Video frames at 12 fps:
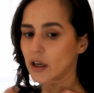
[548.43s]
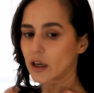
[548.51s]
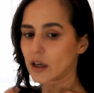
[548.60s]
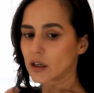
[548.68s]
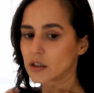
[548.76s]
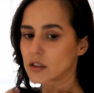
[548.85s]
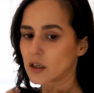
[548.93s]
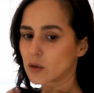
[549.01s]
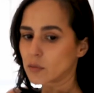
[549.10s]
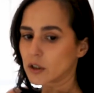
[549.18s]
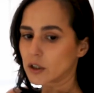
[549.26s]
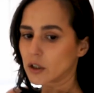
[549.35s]
and I'm
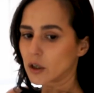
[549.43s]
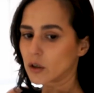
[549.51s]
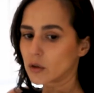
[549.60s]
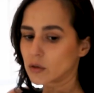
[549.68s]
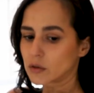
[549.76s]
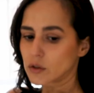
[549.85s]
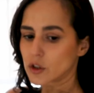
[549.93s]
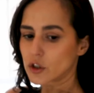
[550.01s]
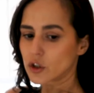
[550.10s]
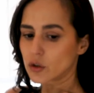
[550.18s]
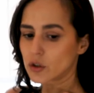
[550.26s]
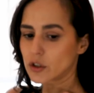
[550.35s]
gonna go to
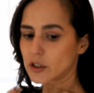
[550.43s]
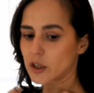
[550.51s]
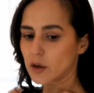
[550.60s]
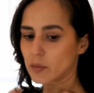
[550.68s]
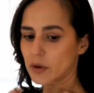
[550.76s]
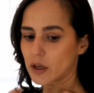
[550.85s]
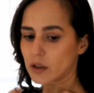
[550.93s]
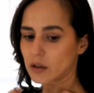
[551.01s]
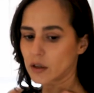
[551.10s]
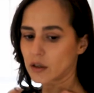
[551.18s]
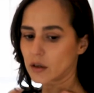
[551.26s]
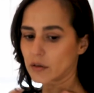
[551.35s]
shoulder tip and
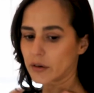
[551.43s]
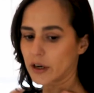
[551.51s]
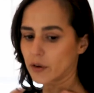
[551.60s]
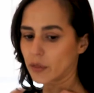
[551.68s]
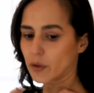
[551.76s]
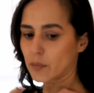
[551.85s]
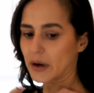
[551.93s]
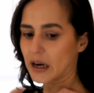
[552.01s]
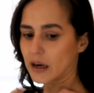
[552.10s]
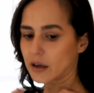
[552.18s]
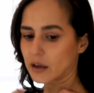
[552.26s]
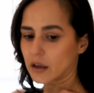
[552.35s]
then around the
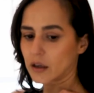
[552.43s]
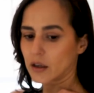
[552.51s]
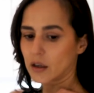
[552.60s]
back.